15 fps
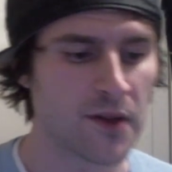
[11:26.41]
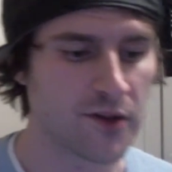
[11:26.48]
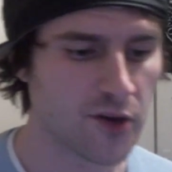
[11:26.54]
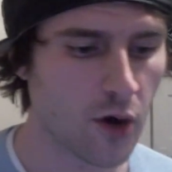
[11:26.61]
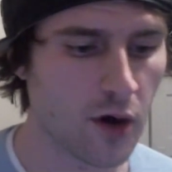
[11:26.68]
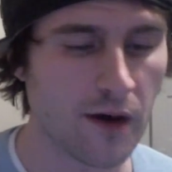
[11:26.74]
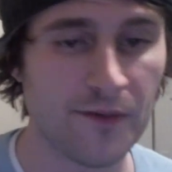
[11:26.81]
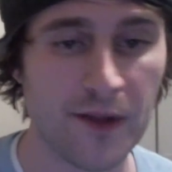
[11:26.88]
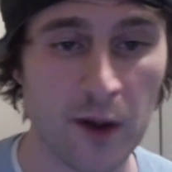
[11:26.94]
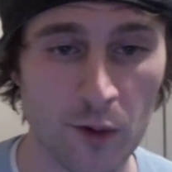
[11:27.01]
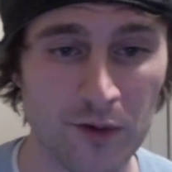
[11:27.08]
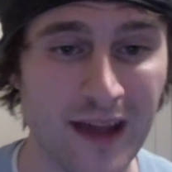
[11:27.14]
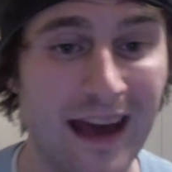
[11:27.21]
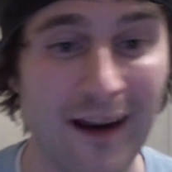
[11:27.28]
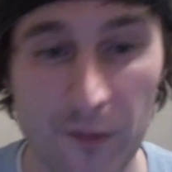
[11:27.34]
So if there
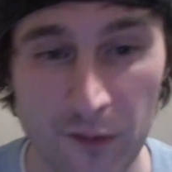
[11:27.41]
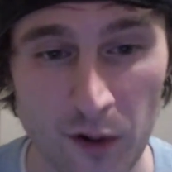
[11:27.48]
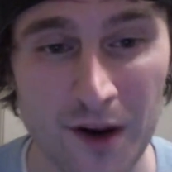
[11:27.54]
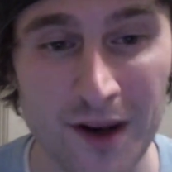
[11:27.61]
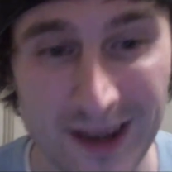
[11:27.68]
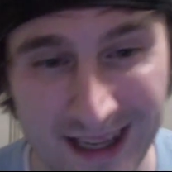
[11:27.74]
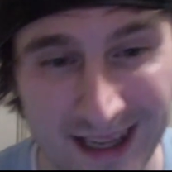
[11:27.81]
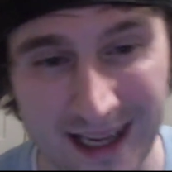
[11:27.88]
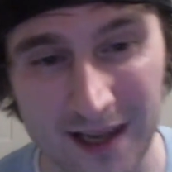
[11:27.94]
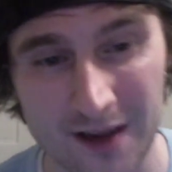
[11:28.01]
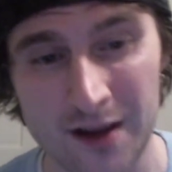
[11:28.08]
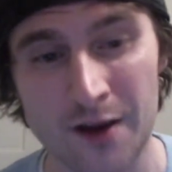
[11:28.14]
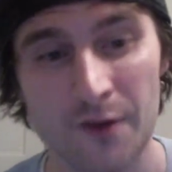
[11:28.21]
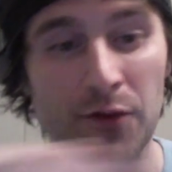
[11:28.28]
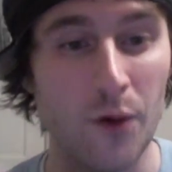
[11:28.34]
was ever a
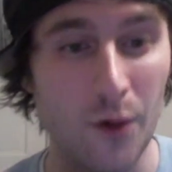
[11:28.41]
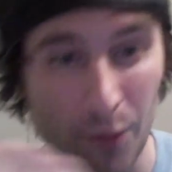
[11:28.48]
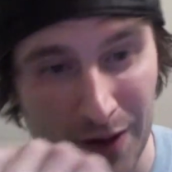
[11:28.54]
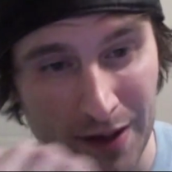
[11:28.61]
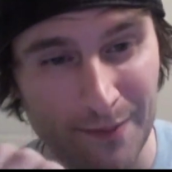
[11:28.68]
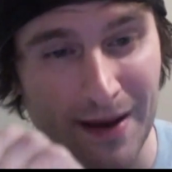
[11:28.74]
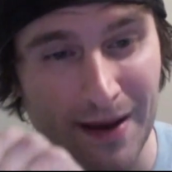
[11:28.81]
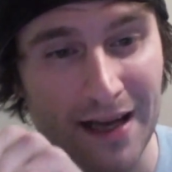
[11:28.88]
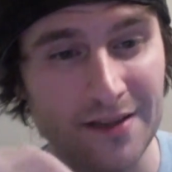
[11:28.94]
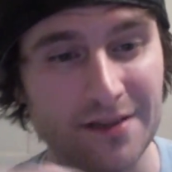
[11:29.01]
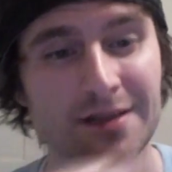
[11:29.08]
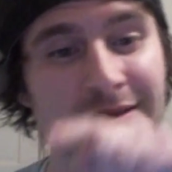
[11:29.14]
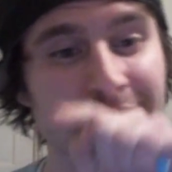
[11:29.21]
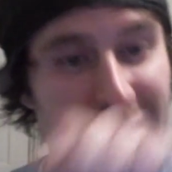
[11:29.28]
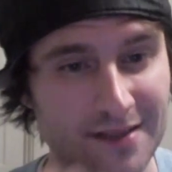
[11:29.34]
need for a
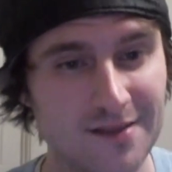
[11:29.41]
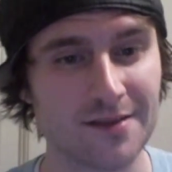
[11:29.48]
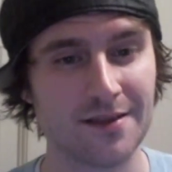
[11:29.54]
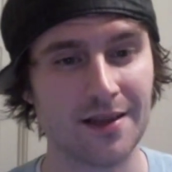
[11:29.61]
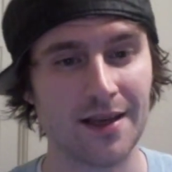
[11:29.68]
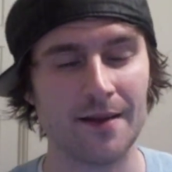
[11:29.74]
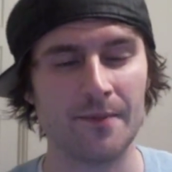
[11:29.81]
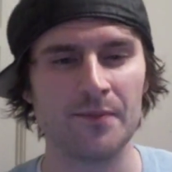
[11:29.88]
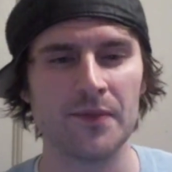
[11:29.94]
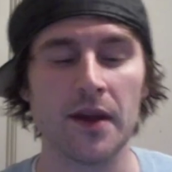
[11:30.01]
rematch, this is it.